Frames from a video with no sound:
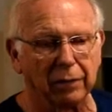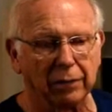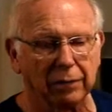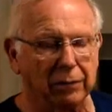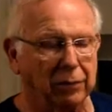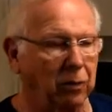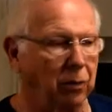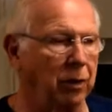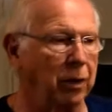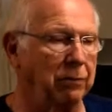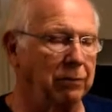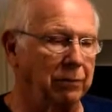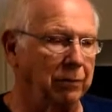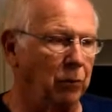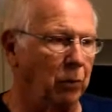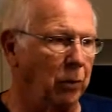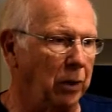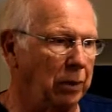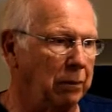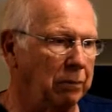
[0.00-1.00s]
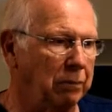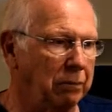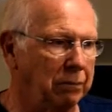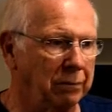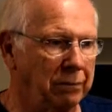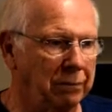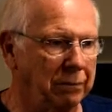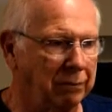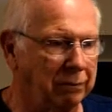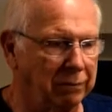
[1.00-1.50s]
Or one
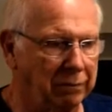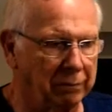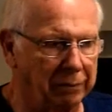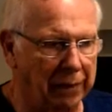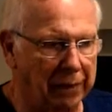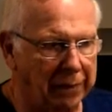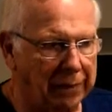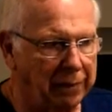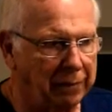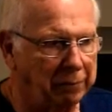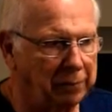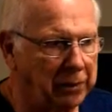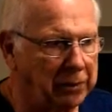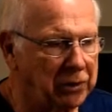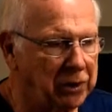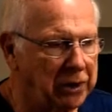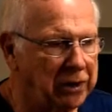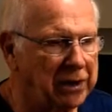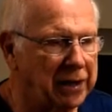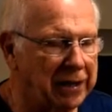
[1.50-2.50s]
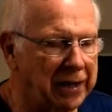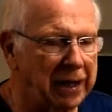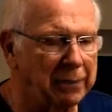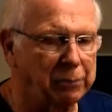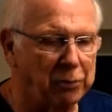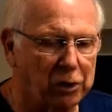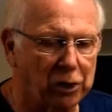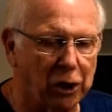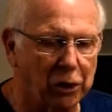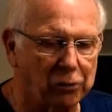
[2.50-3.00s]
lady she says, I'm
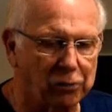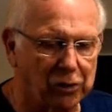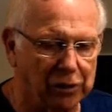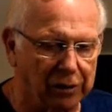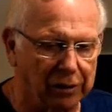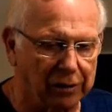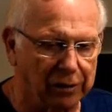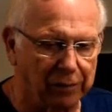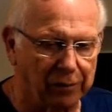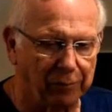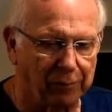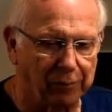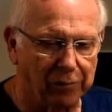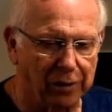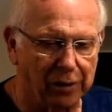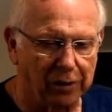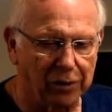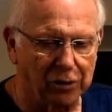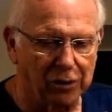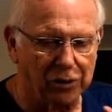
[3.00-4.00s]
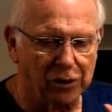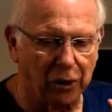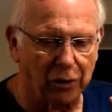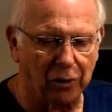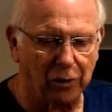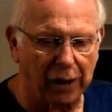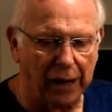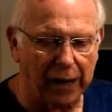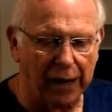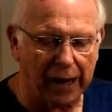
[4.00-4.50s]
chosen.
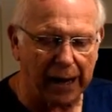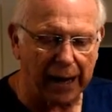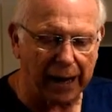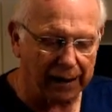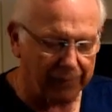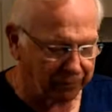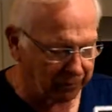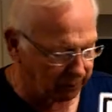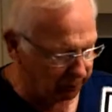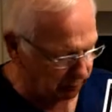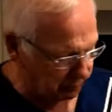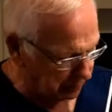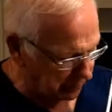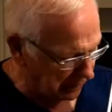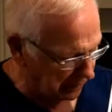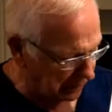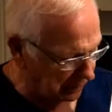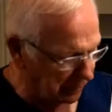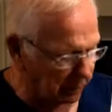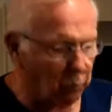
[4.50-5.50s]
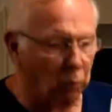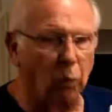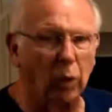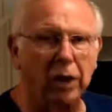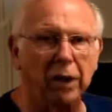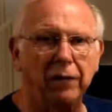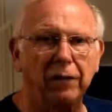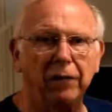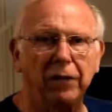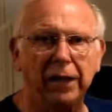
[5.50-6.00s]
So I have them pick
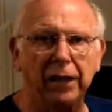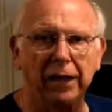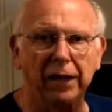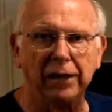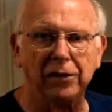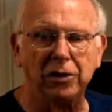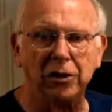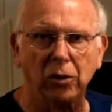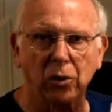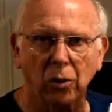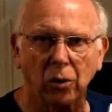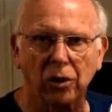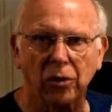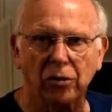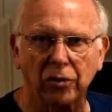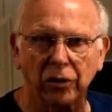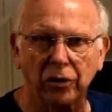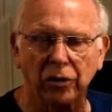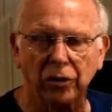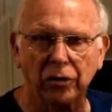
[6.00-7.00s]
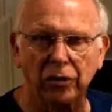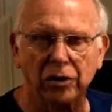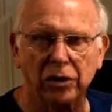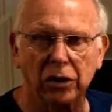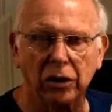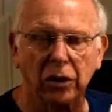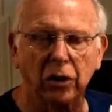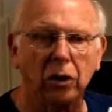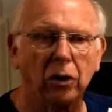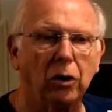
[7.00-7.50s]
one of these core
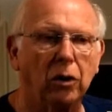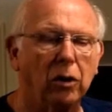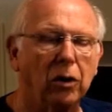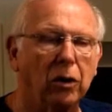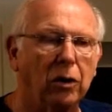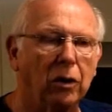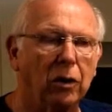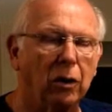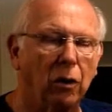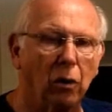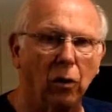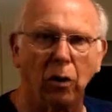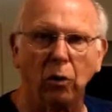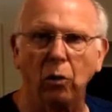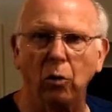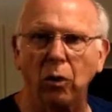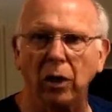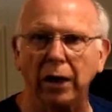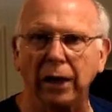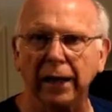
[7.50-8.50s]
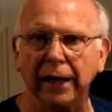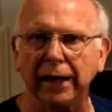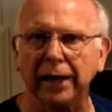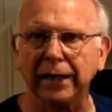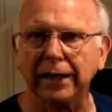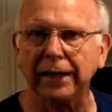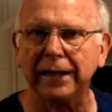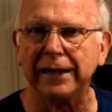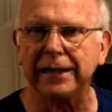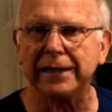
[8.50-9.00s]
truths, or one at
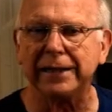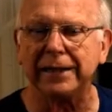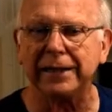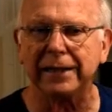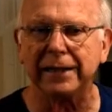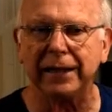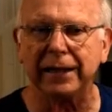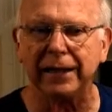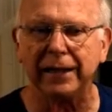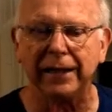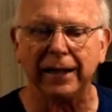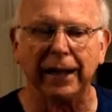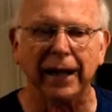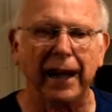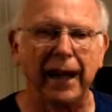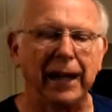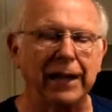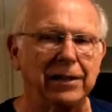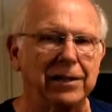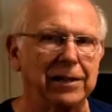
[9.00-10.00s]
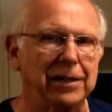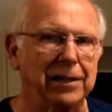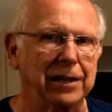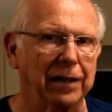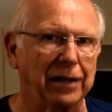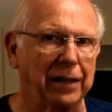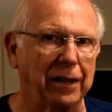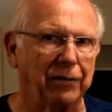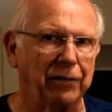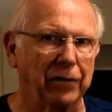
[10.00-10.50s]
least as
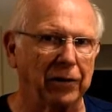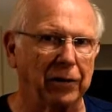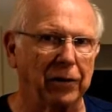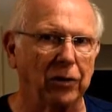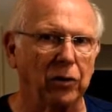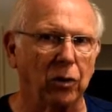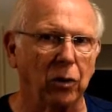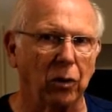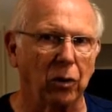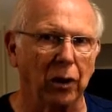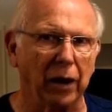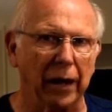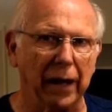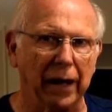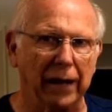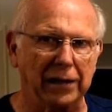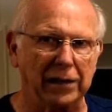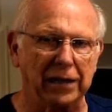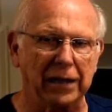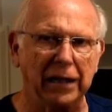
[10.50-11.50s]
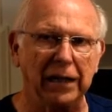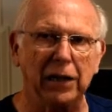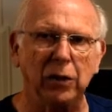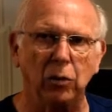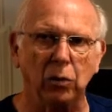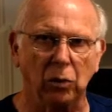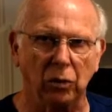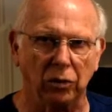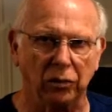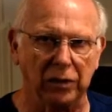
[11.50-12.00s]
significant or as
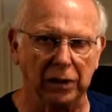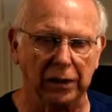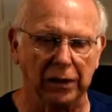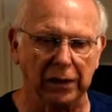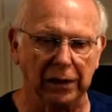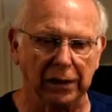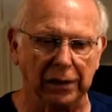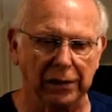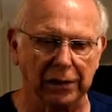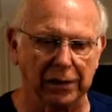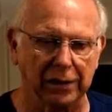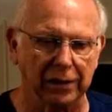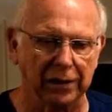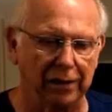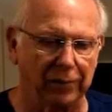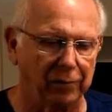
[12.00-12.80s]
equal to these.